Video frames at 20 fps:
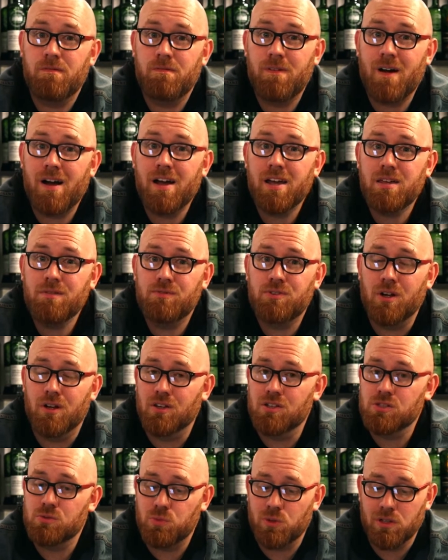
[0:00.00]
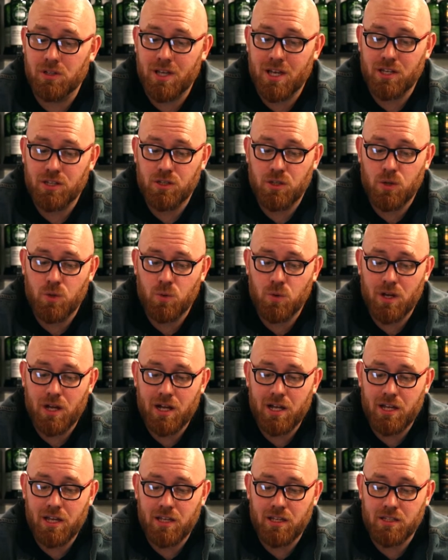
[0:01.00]
$5 will get you
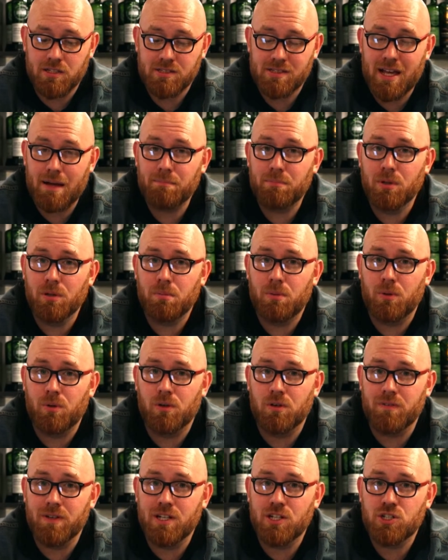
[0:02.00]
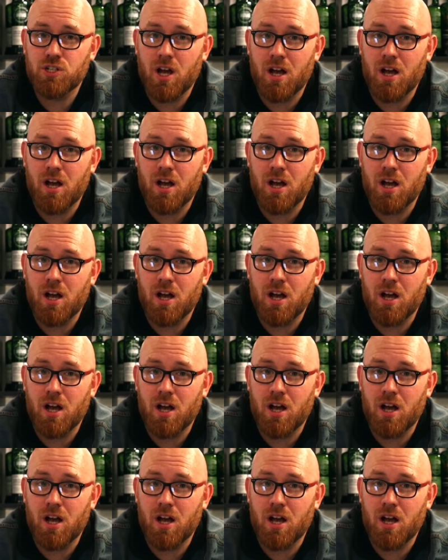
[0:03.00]
a sample pour of each,